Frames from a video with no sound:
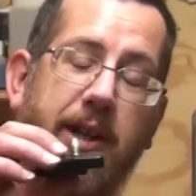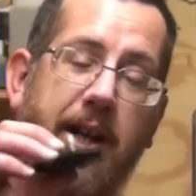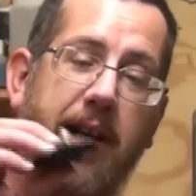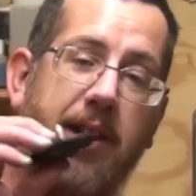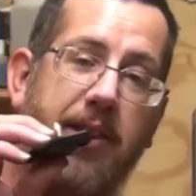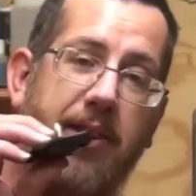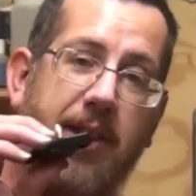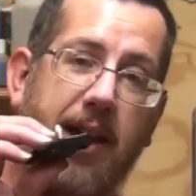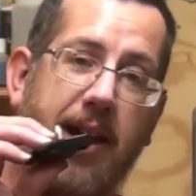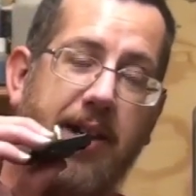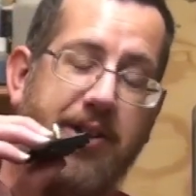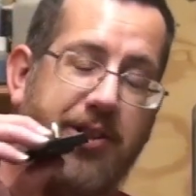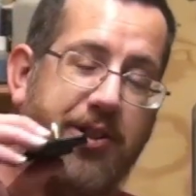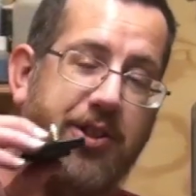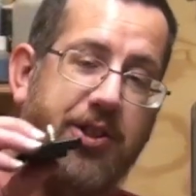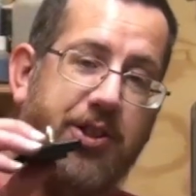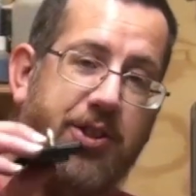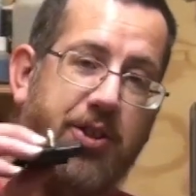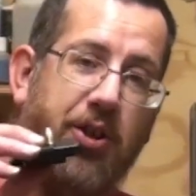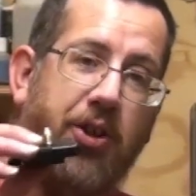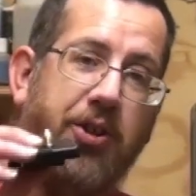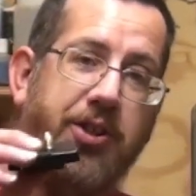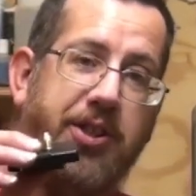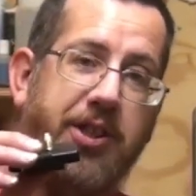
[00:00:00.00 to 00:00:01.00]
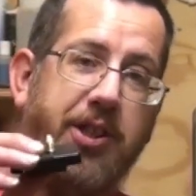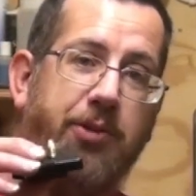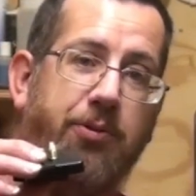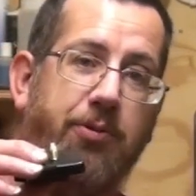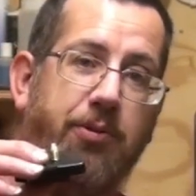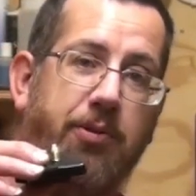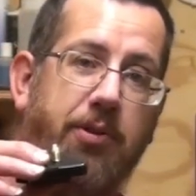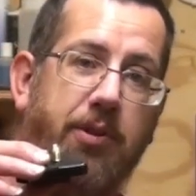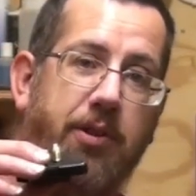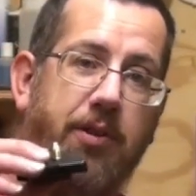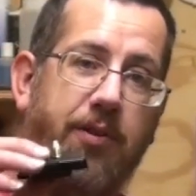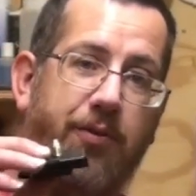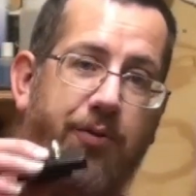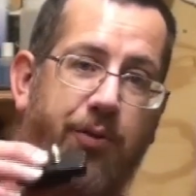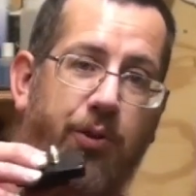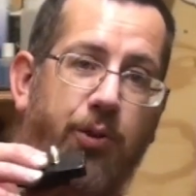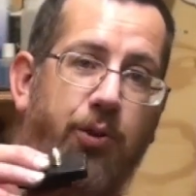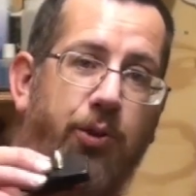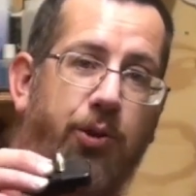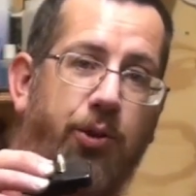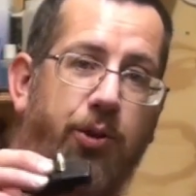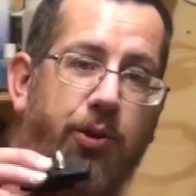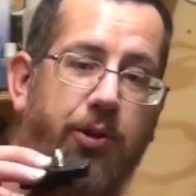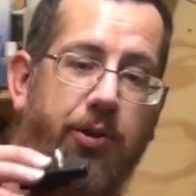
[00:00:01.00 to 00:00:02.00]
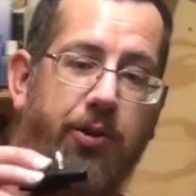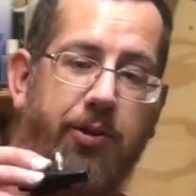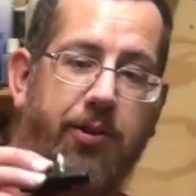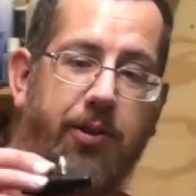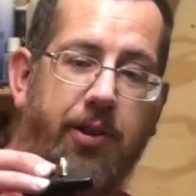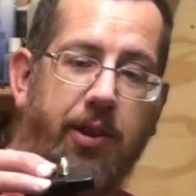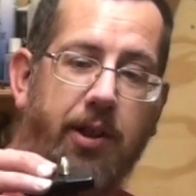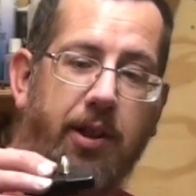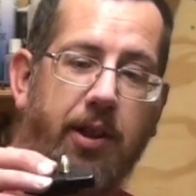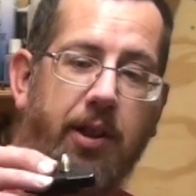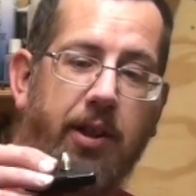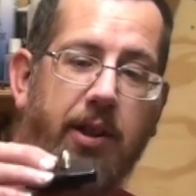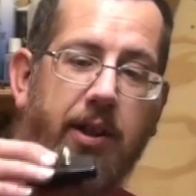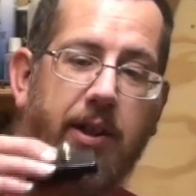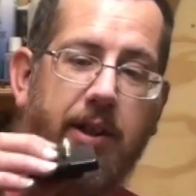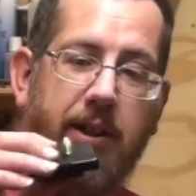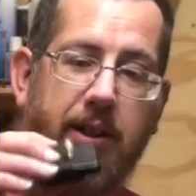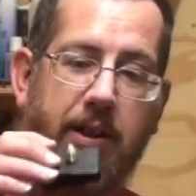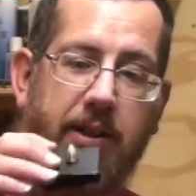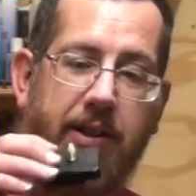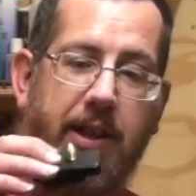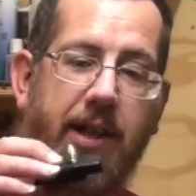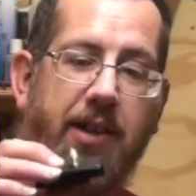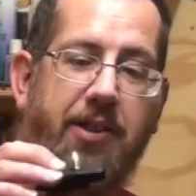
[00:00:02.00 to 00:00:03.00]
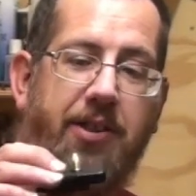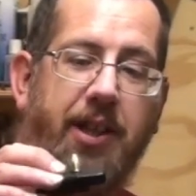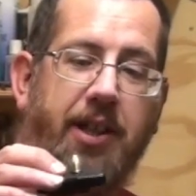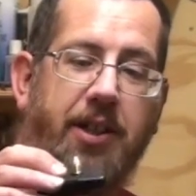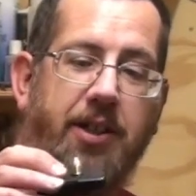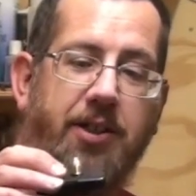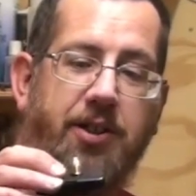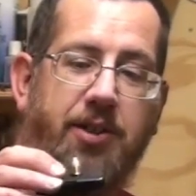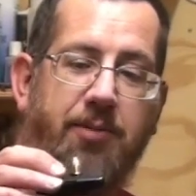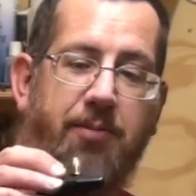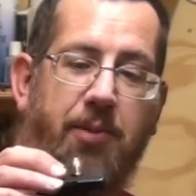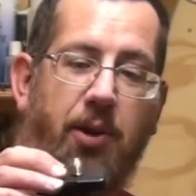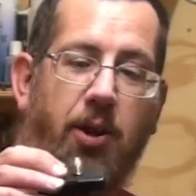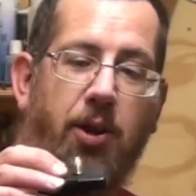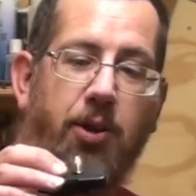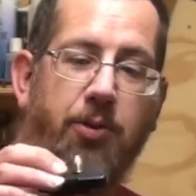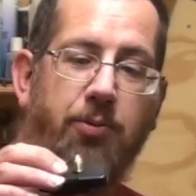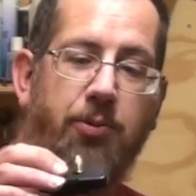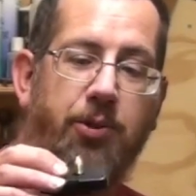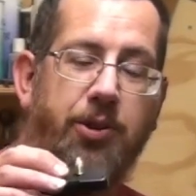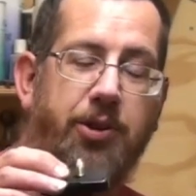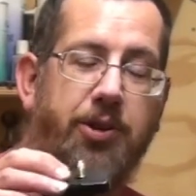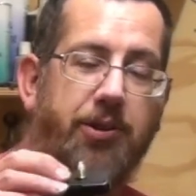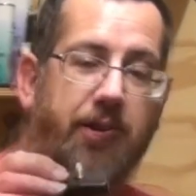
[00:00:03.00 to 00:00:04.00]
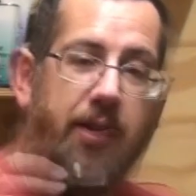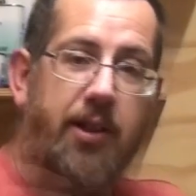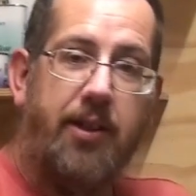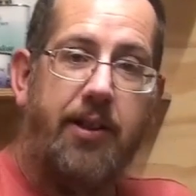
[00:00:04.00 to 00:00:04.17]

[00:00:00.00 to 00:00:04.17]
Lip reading: and that's just ideal for that thickness of plywood.